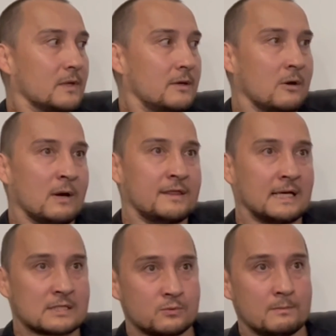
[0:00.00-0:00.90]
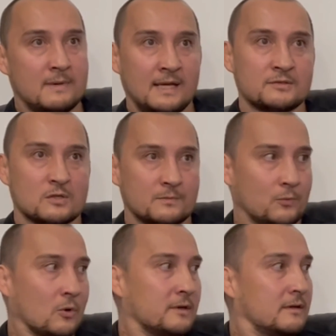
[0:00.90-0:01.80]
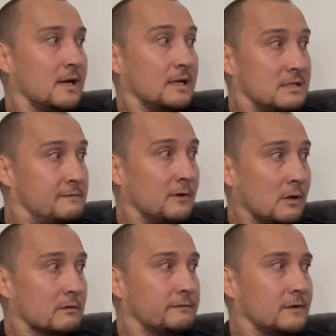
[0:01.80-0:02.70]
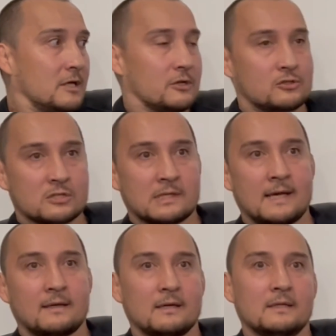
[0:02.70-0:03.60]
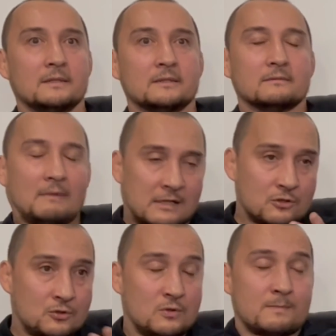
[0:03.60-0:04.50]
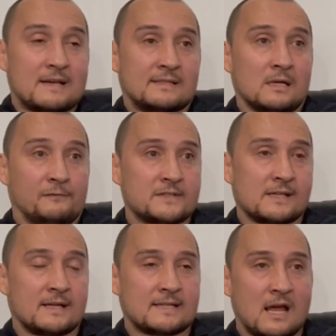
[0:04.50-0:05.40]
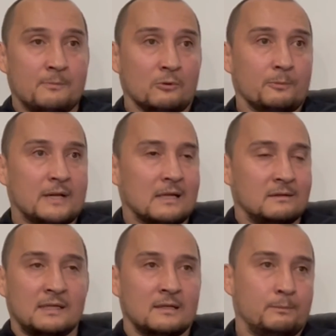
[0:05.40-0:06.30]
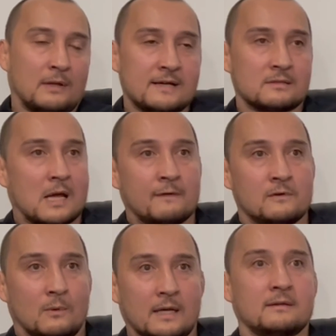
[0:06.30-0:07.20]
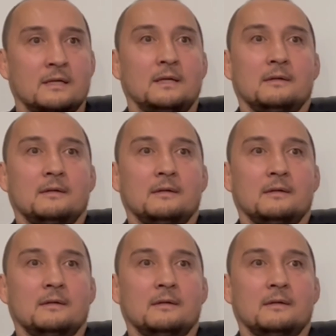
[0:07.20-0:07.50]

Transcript: You know, and that's what makes the sport evolve. Just like, I'll just use myself as an example, but I think it applies to everyone.